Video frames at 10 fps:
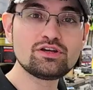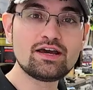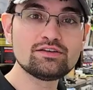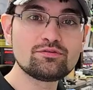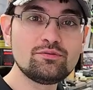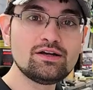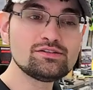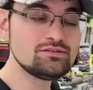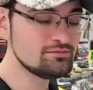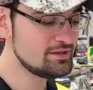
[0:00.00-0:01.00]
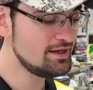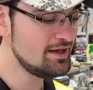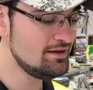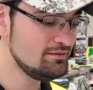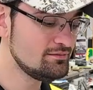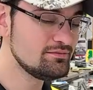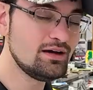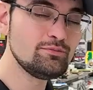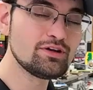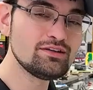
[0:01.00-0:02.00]
you guys for watching, and now
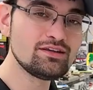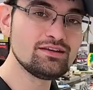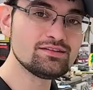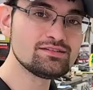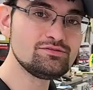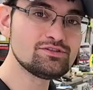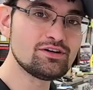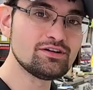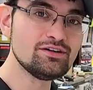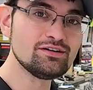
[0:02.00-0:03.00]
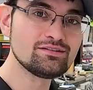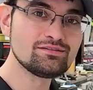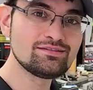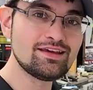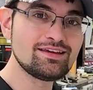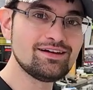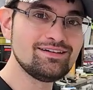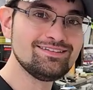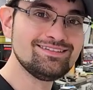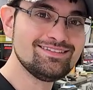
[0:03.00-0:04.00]
I'm going to get this tune chart done. Thank
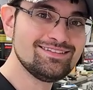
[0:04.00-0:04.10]
y'all.